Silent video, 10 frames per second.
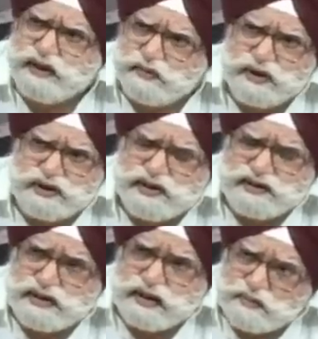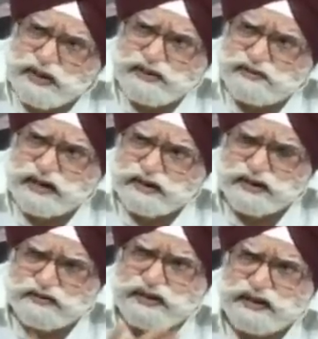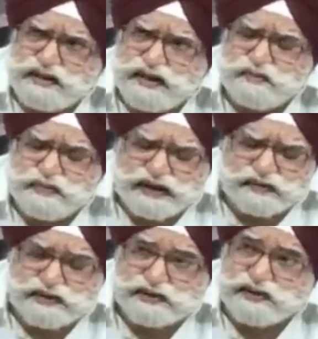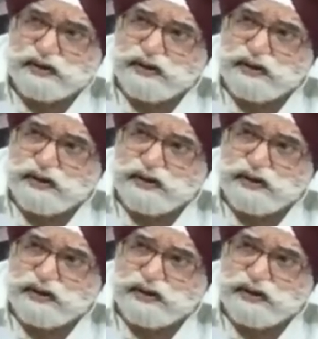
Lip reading: because this numbering started with the third pay commission.